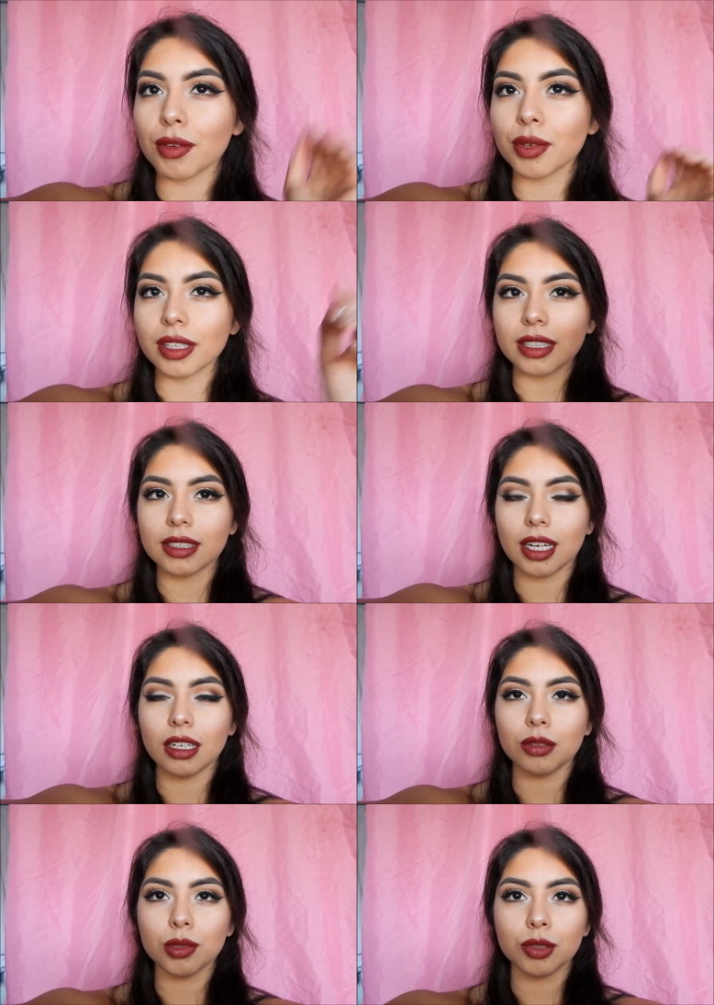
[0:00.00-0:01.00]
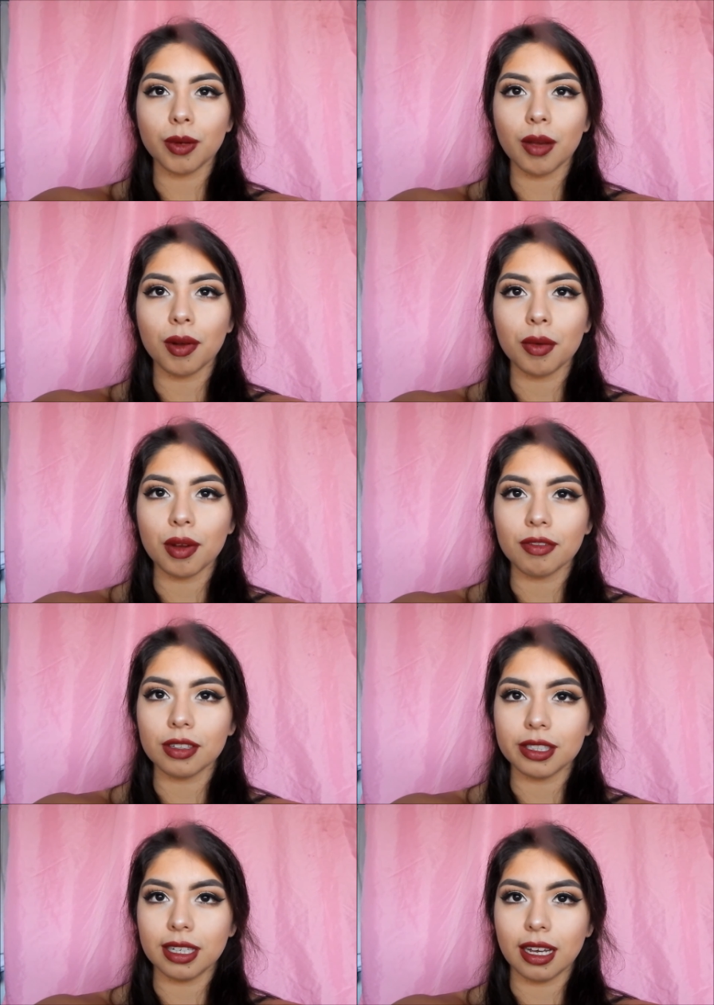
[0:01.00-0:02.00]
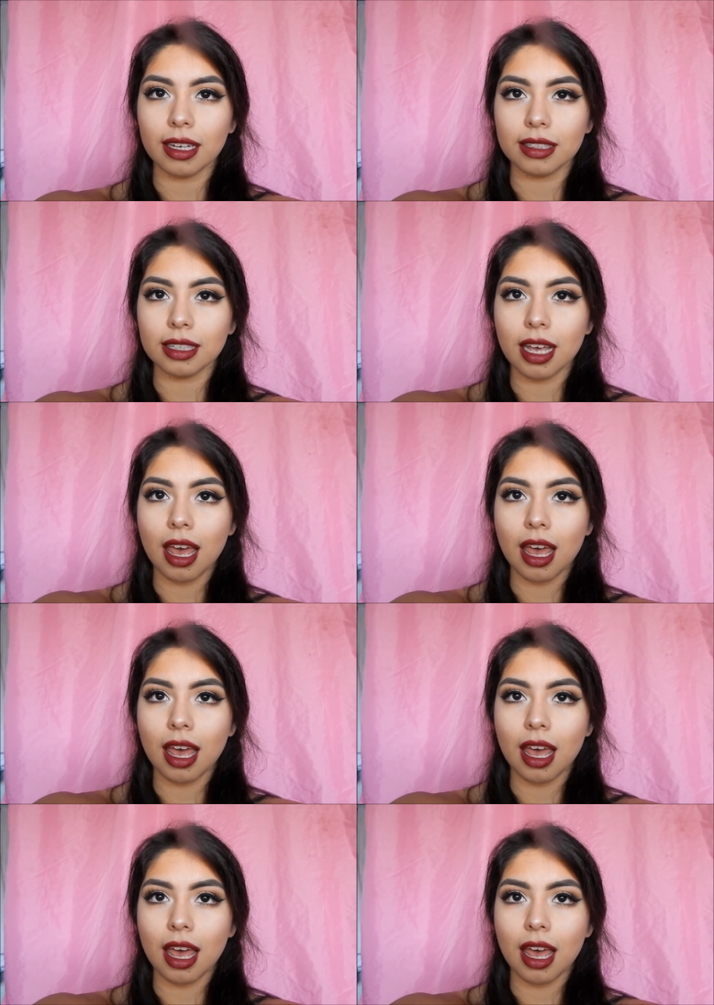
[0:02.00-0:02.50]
haven't really decided which one I want to wear for tonight.